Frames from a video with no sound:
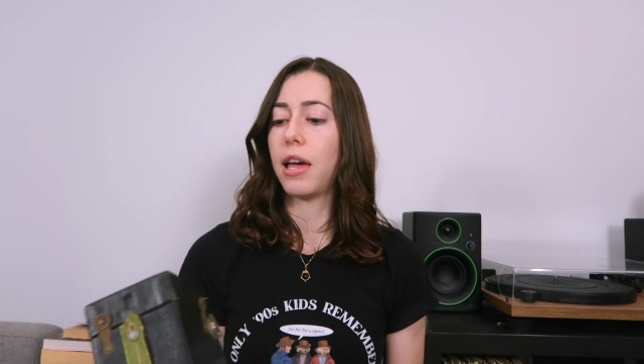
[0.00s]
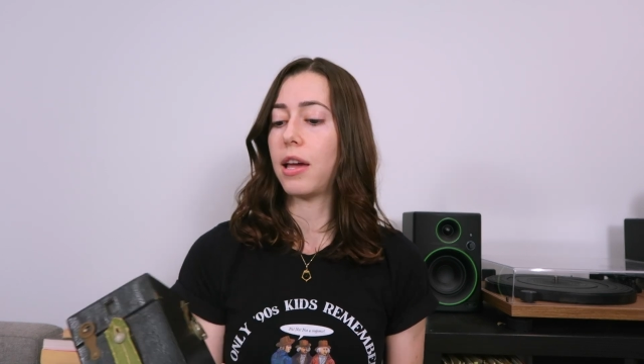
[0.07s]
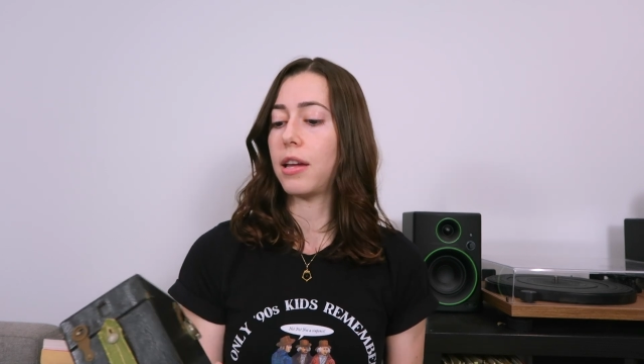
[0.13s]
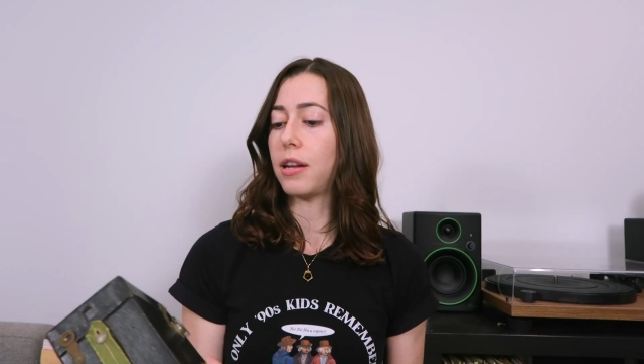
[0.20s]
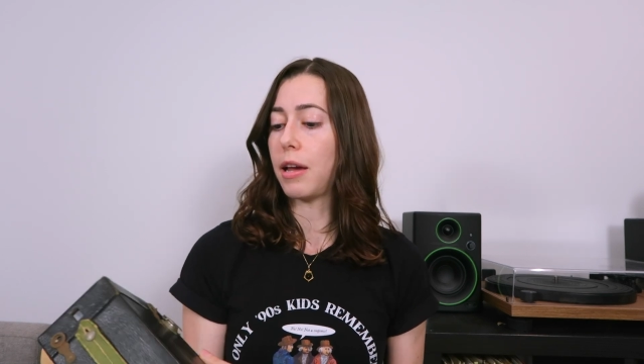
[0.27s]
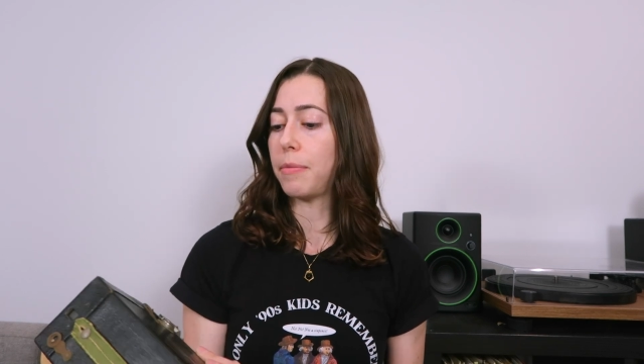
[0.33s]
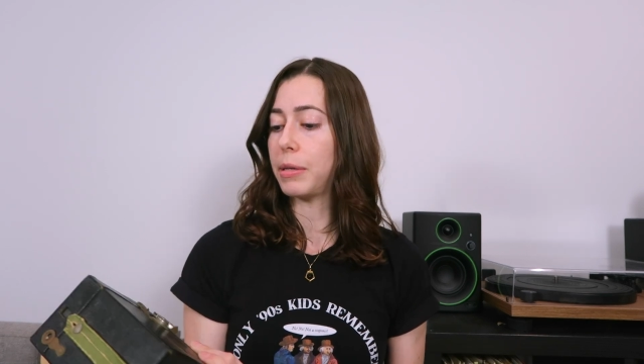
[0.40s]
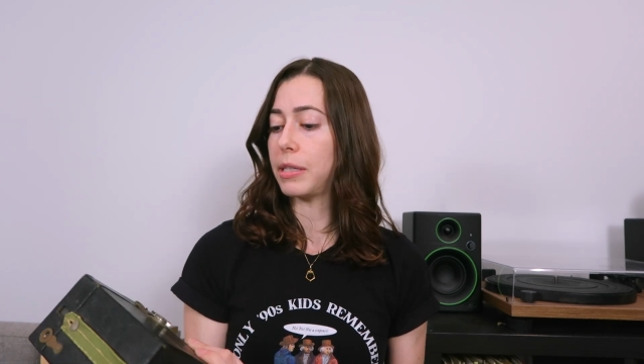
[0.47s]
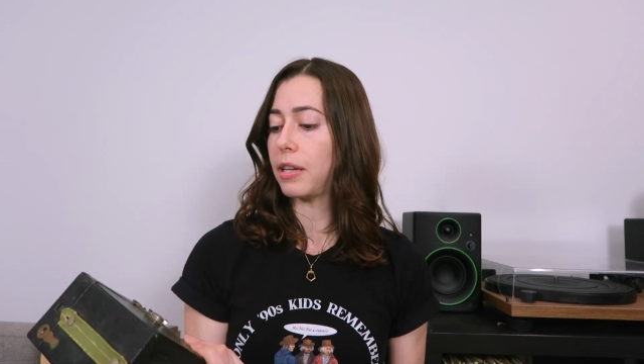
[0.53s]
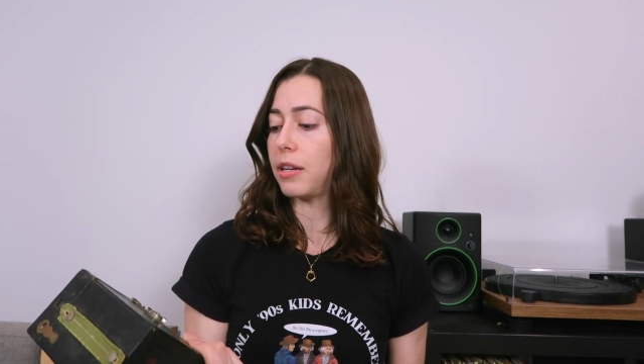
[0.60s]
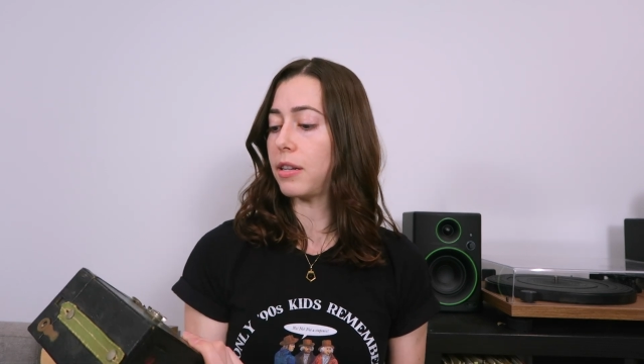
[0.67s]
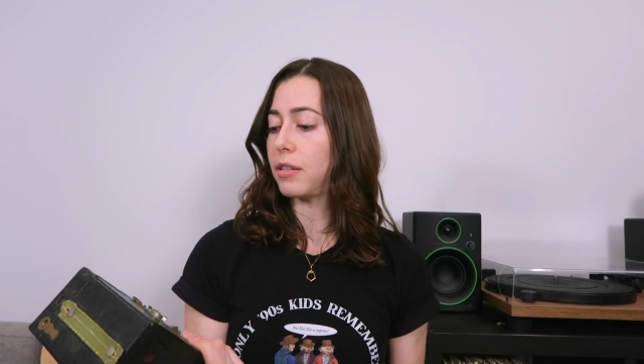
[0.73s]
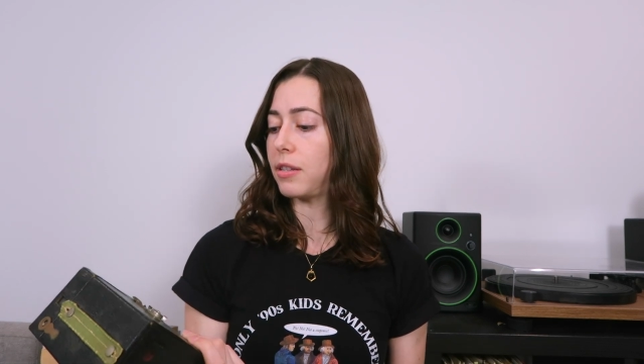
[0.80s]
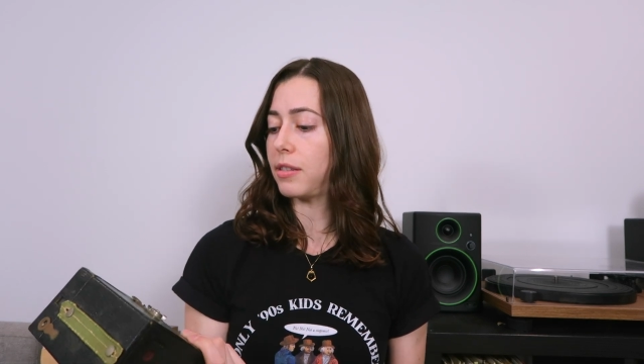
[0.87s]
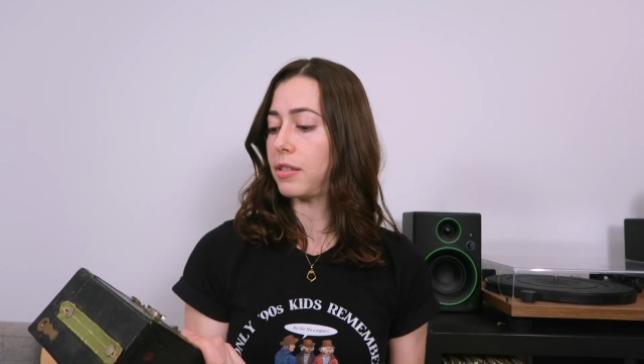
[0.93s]
and I'm
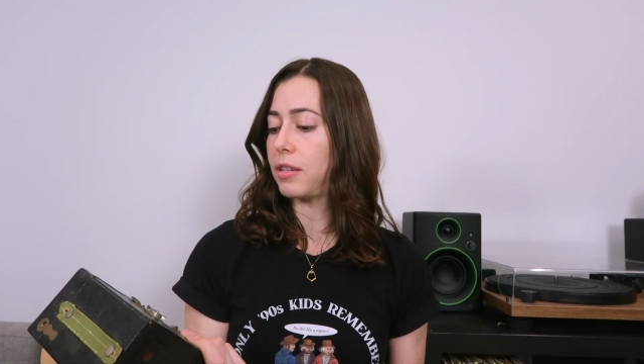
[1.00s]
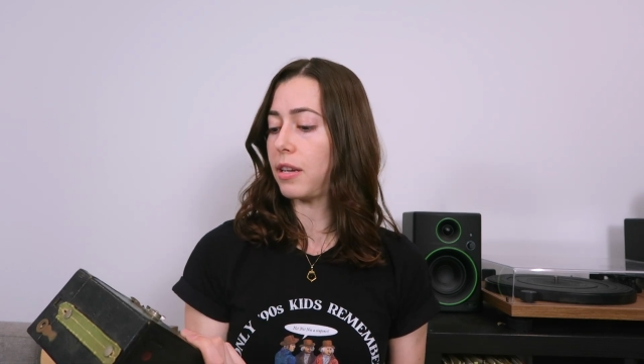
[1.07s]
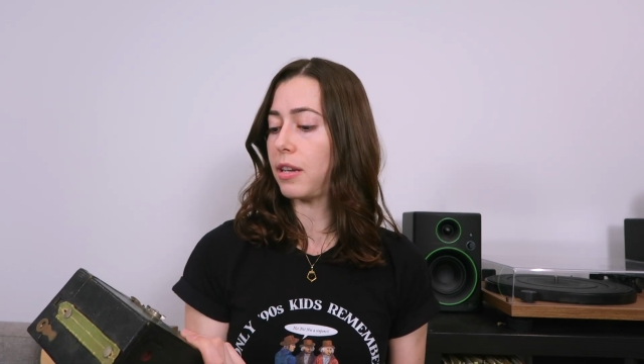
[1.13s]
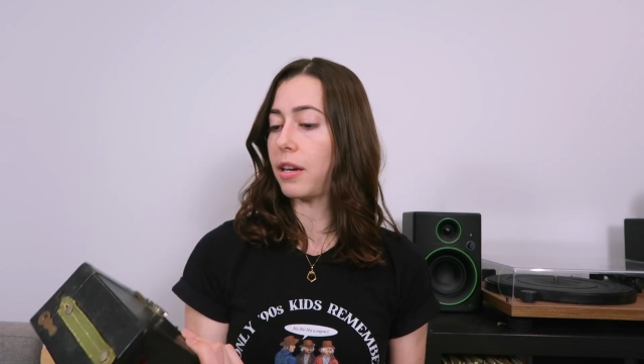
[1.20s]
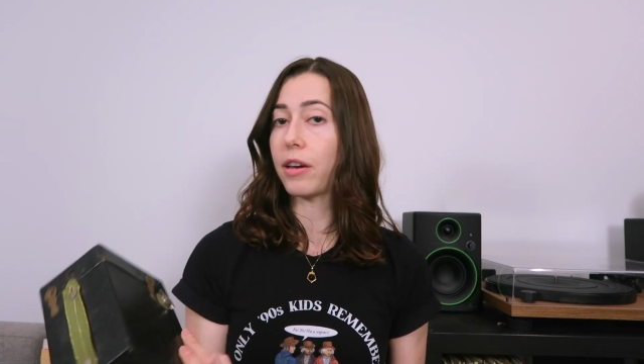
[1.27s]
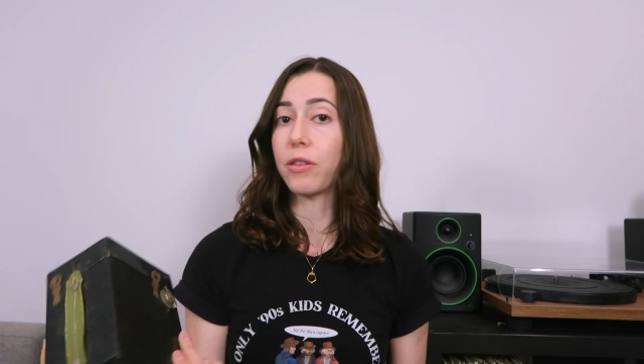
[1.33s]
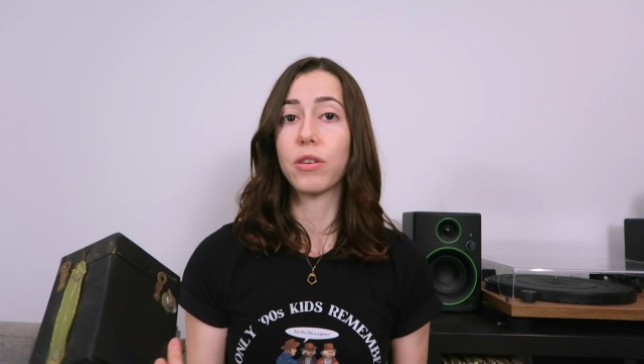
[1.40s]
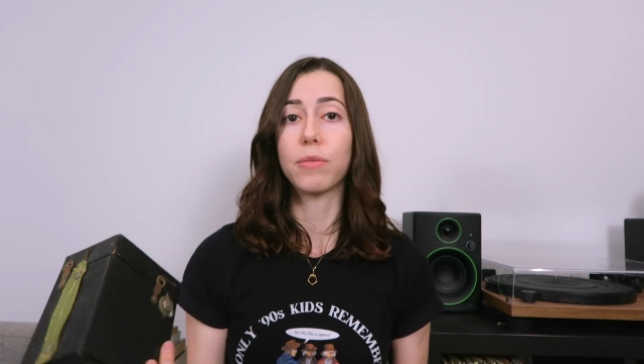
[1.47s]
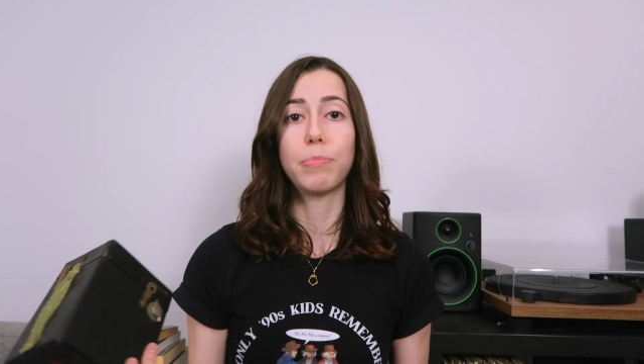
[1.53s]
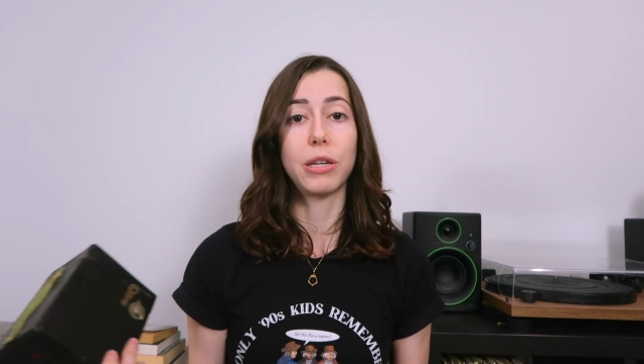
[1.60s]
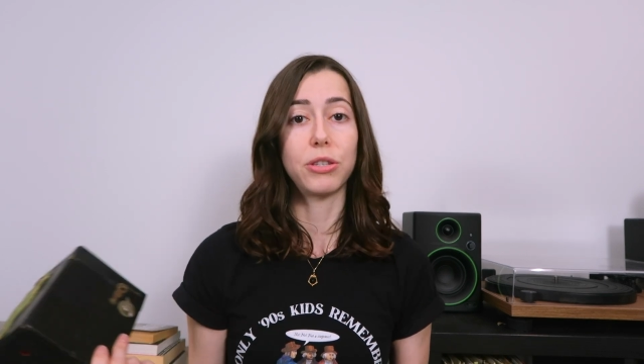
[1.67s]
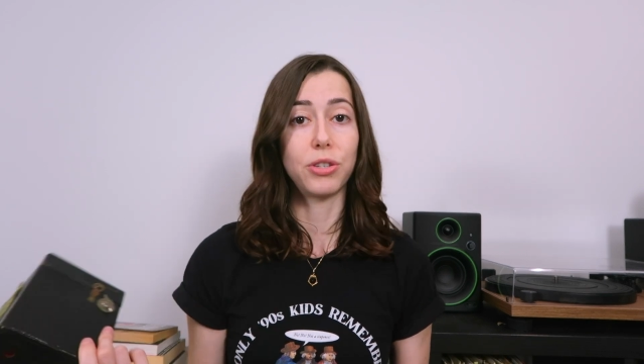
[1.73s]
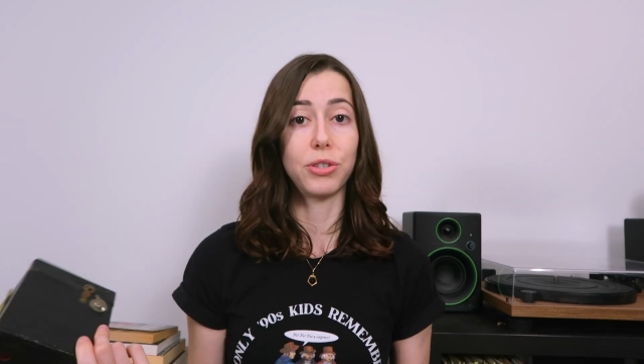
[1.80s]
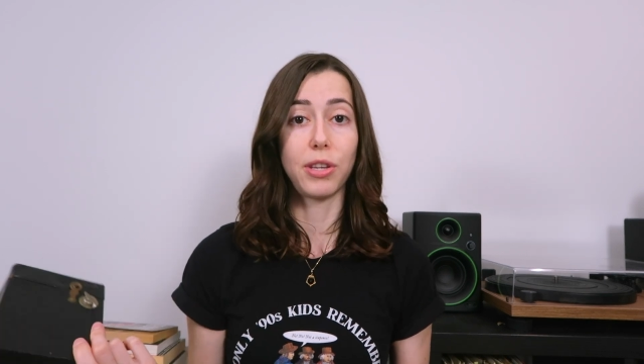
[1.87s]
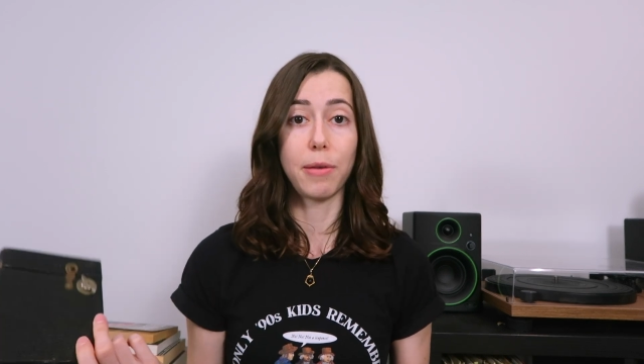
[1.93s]
excited to see how the
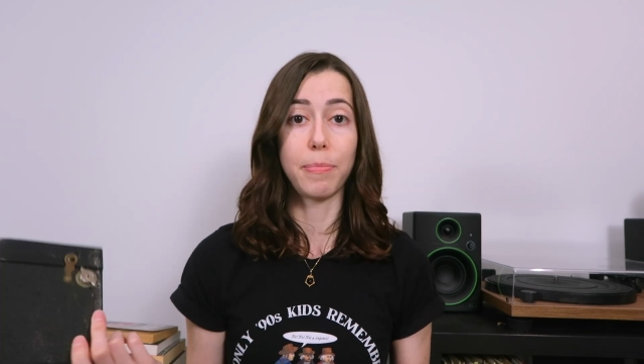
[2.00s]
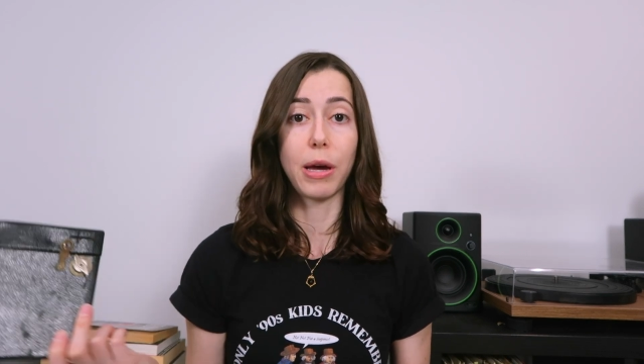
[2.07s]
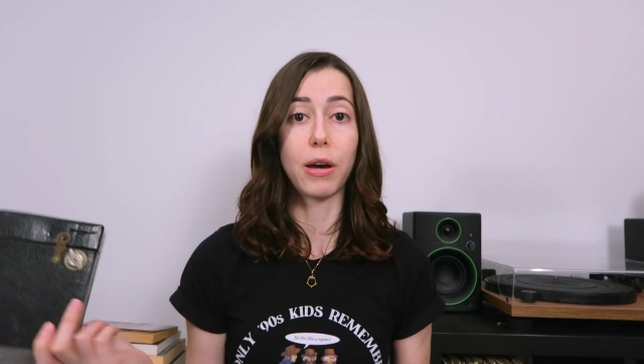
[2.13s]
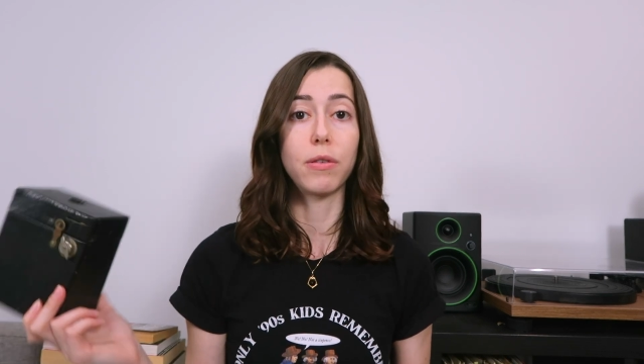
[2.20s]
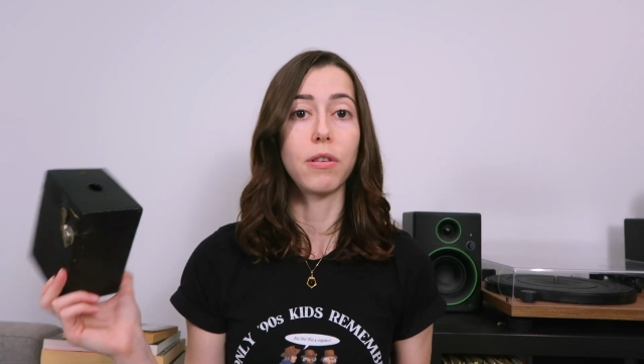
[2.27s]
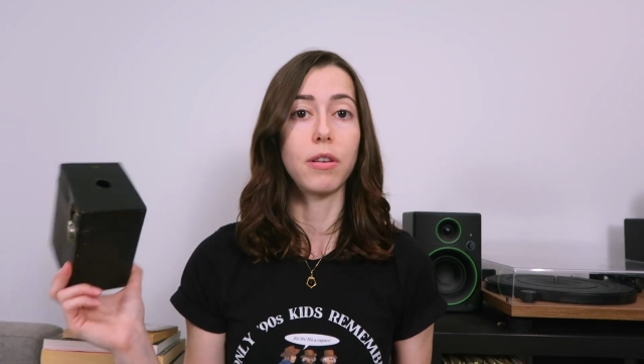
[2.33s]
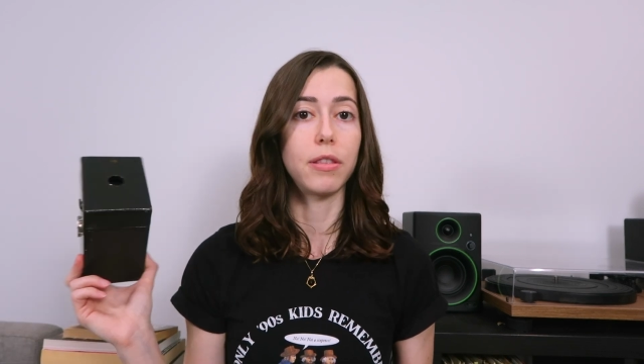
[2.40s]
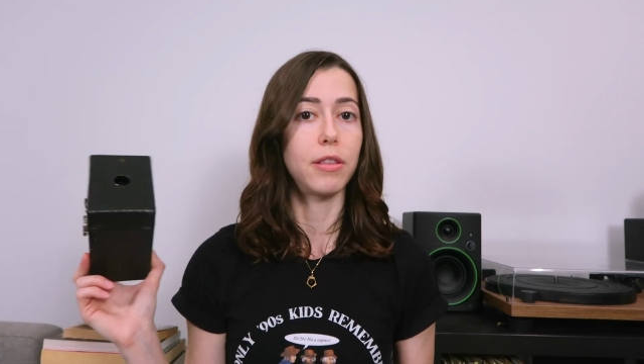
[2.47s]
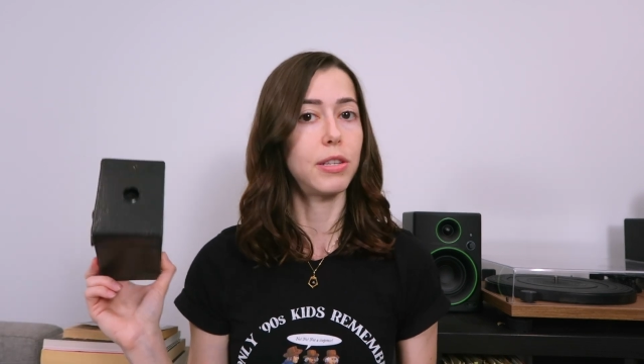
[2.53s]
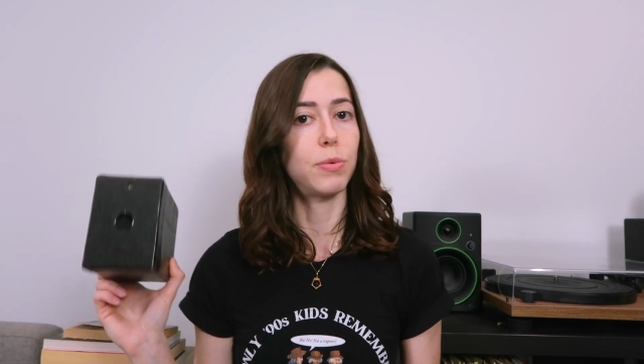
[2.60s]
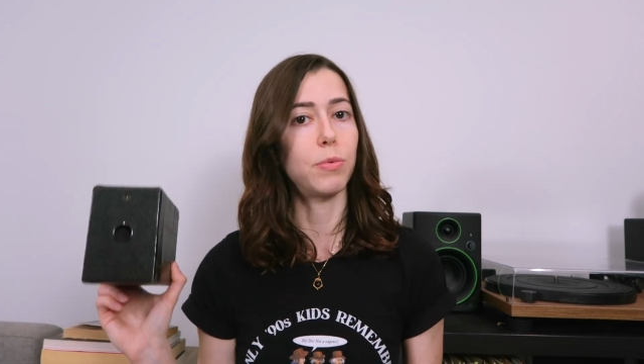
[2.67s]
pictures come out on this